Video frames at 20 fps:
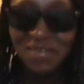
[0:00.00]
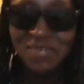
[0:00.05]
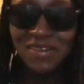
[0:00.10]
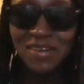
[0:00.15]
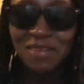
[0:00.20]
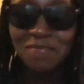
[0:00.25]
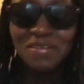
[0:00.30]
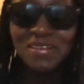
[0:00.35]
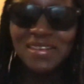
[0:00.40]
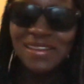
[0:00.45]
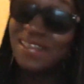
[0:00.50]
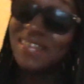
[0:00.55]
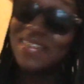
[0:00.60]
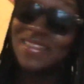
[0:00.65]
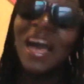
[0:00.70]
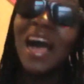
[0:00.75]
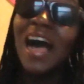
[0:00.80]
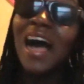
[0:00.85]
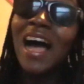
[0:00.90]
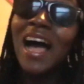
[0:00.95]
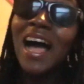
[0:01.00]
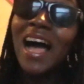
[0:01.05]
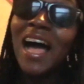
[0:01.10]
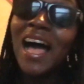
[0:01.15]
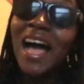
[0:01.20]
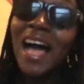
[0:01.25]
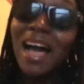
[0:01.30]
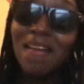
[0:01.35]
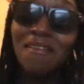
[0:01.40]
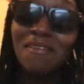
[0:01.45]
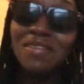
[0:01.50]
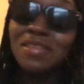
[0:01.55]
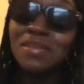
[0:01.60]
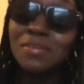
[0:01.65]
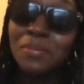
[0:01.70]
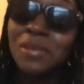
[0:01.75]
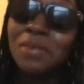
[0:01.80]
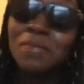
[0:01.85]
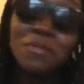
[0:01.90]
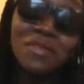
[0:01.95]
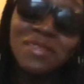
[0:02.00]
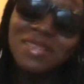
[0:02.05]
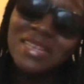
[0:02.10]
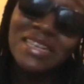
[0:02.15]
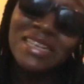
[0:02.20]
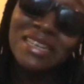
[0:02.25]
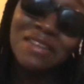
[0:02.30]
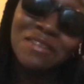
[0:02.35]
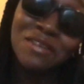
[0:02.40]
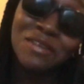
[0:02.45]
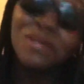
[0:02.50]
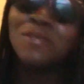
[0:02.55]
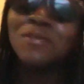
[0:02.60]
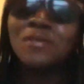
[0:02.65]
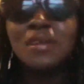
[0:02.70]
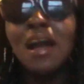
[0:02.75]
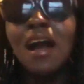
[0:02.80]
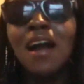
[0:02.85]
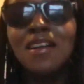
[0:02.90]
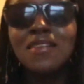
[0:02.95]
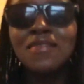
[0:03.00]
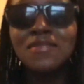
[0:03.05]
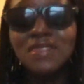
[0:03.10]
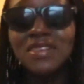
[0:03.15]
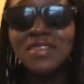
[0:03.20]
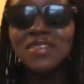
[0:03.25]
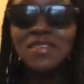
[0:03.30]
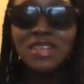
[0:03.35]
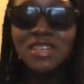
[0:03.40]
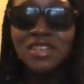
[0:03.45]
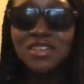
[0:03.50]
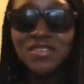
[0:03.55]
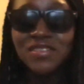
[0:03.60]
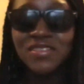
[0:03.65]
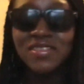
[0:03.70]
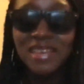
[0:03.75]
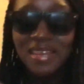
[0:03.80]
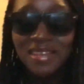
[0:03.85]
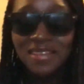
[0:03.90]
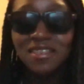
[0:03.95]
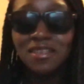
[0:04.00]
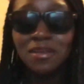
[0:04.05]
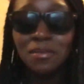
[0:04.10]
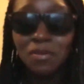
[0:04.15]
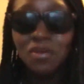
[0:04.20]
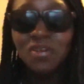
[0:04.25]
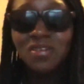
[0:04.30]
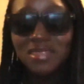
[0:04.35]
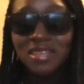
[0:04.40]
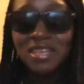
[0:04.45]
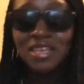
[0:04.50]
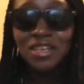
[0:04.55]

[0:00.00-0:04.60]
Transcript: fun because half of the people didn't know the choreography, so you just danced to the parts they